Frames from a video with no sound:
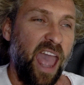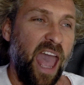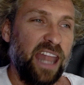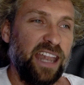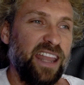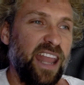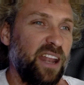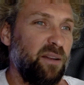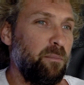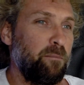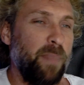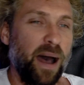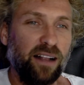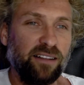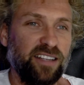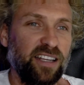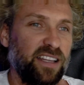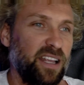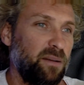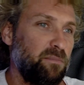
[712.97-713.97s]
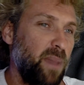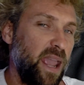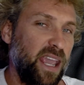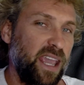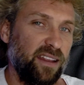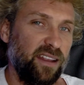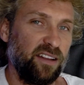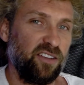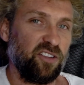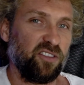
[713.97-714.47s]
and then melt it and
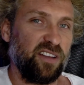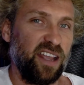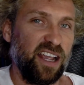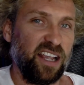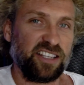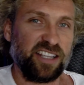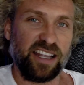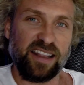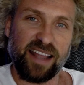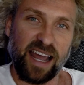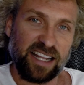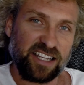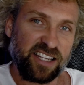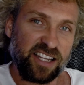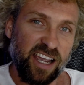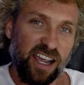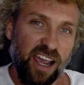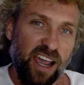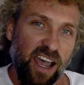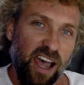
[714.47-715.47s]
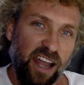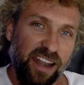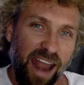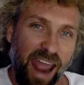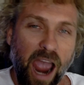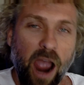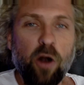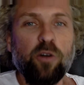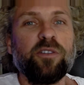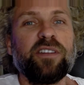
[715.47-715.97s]
make it into things. And that's an
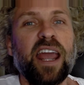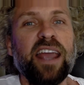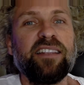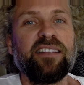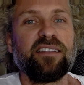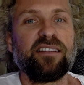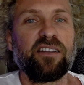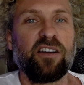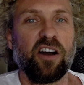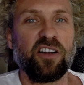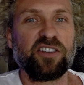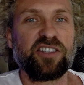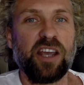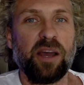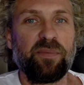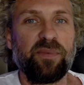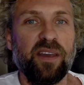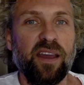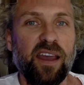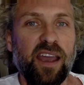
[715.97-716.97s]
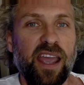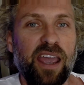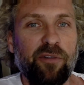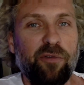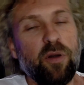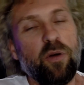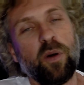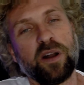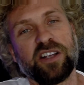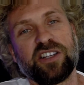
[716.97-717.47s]
outdated concept
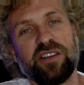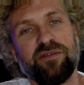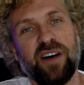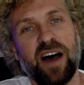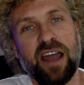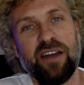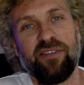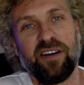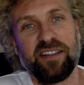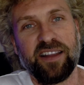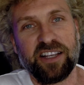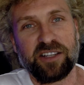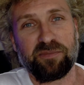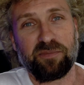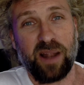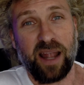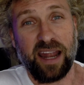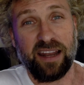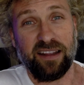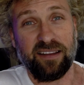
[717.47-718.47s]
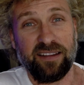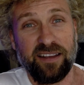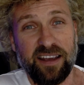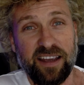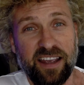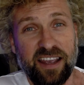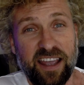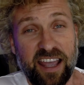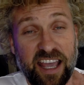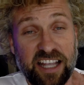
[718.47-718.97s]
if we want to survive on this planet.
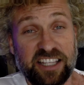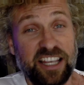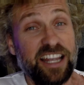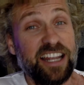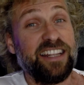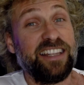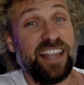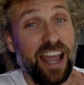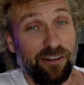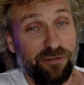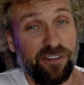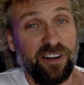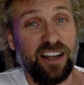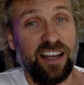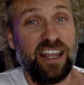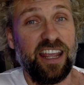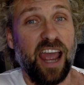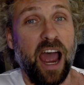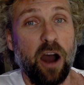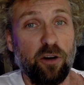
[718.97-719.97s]
It's a definitely